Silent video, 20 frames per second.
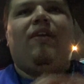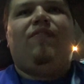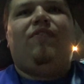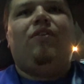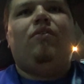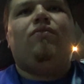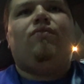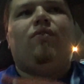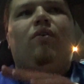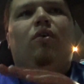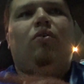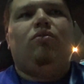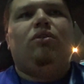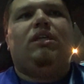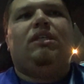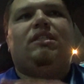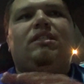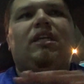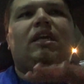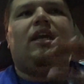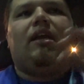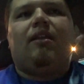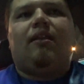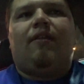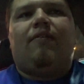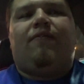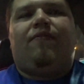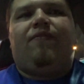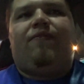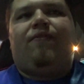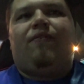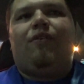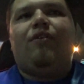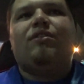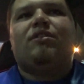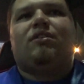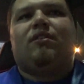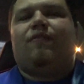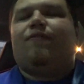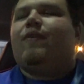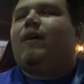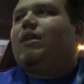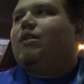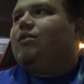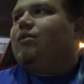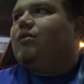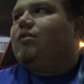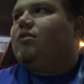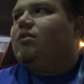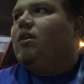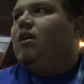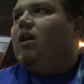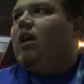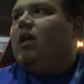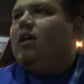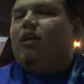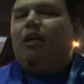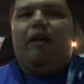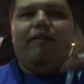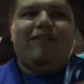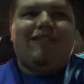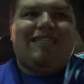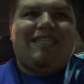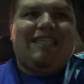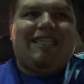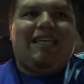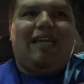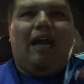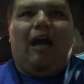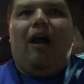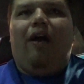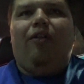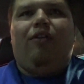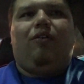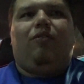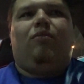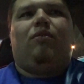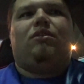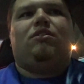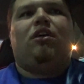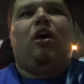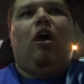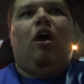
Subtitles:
if you've only seen the first Avengers and you haven't seen the other ones,